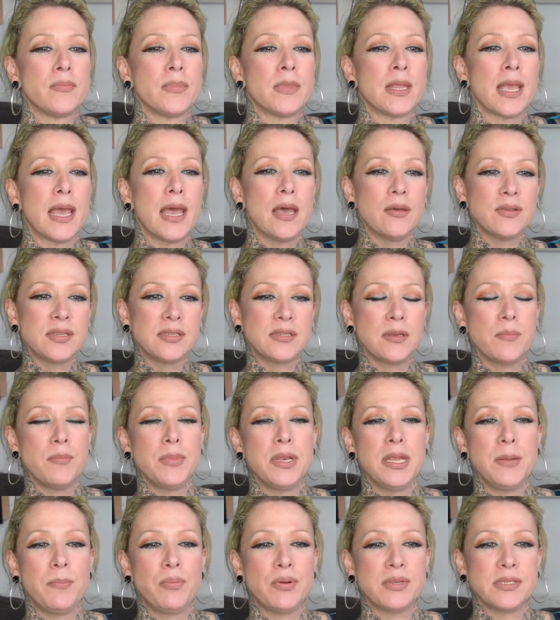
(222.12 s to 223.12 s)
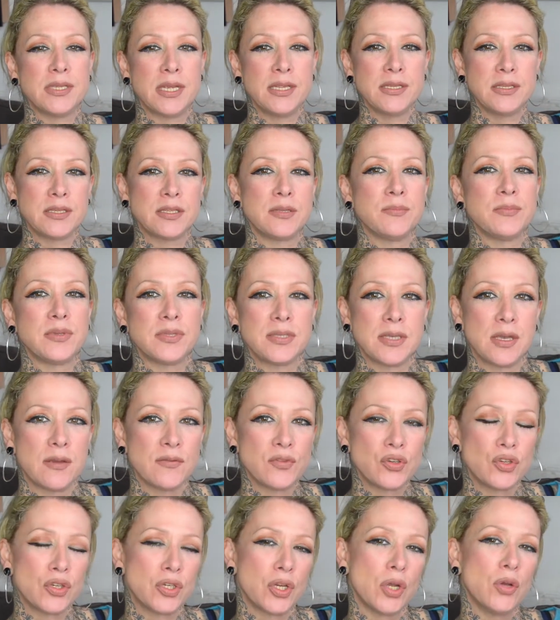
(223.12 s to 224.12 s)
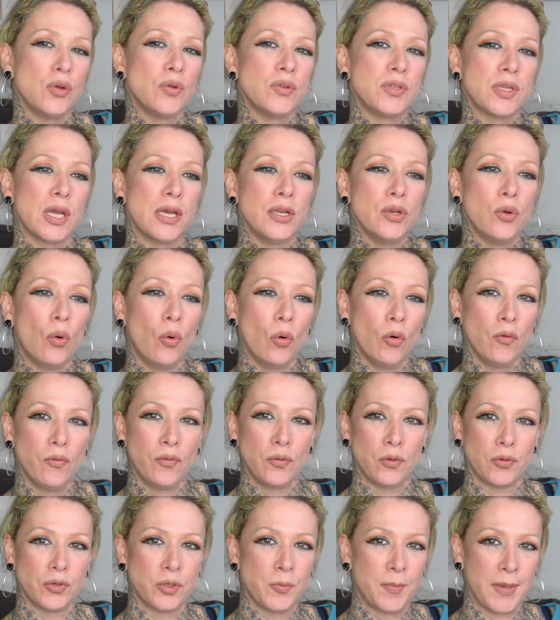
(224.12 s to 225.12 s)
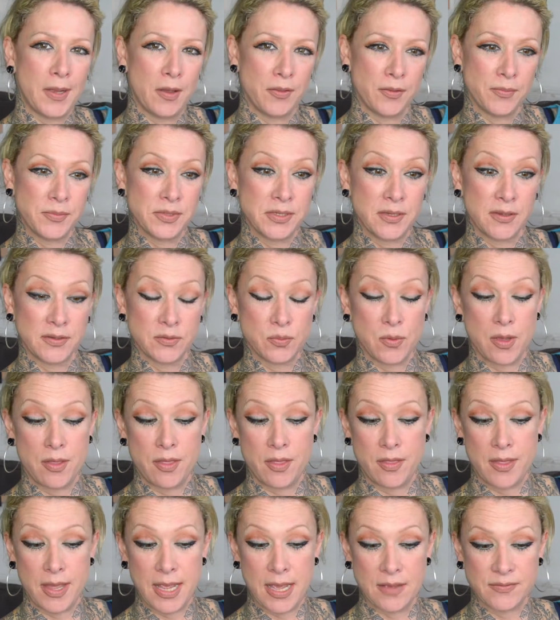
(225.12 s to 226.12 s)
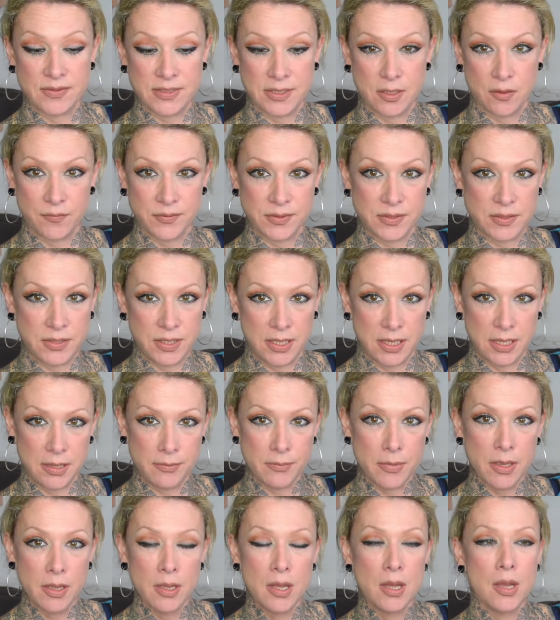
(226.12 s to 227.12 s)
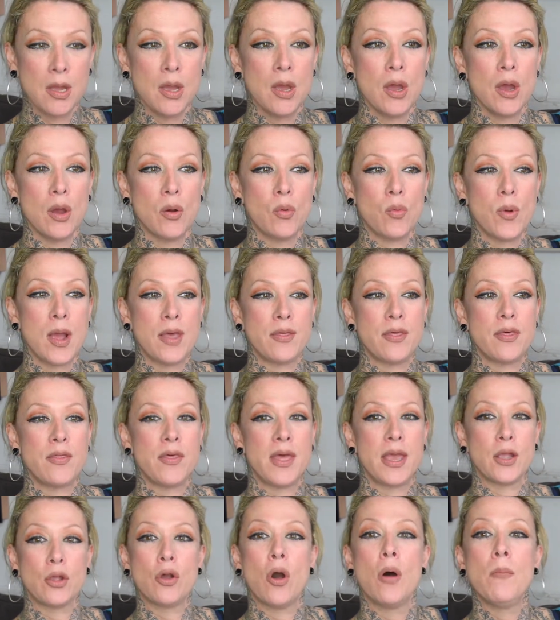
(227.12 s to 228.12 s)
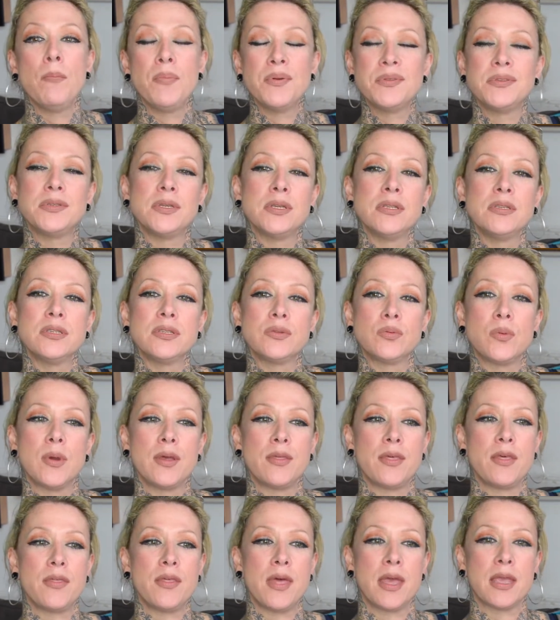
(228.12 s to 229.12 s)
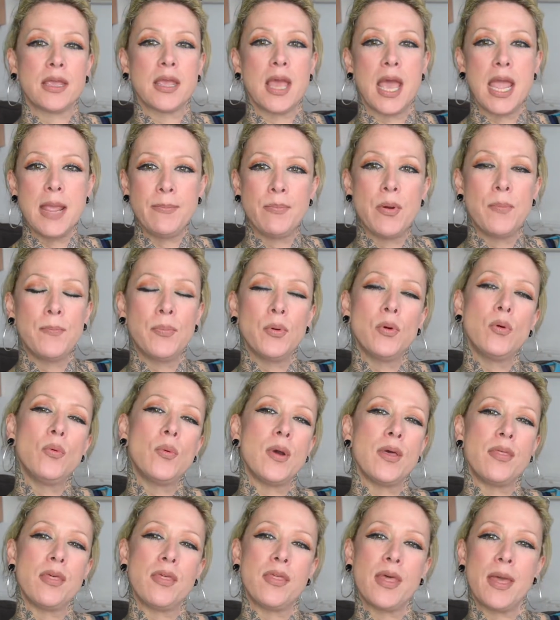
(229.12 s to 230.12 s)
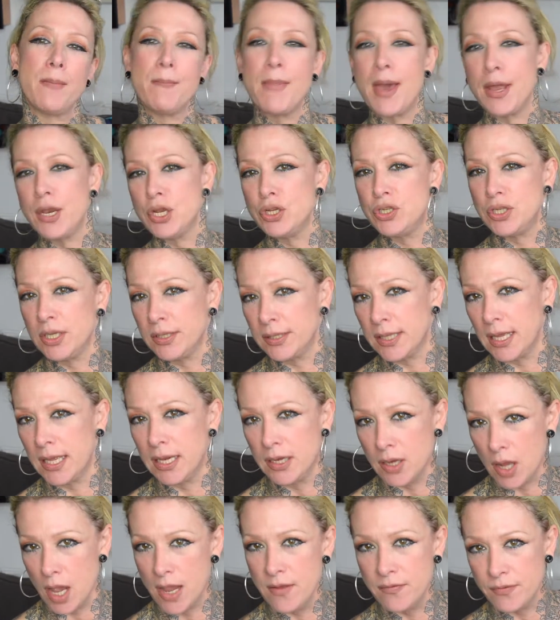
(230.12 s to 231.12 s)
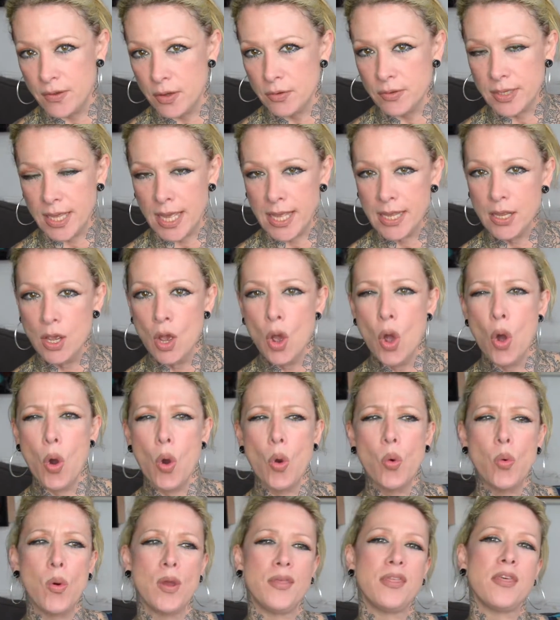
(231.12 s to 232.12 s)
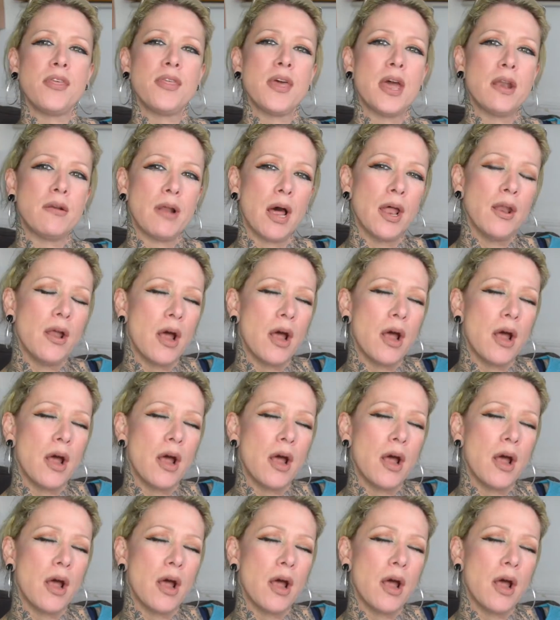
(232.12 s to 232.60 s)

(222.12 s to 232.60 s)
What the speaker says: How somebody presents themselves shows an awful lot about themselves, whether they have self-esteem, whether they're competent, whether they're capable, whether they're managing their life okay, or whether they're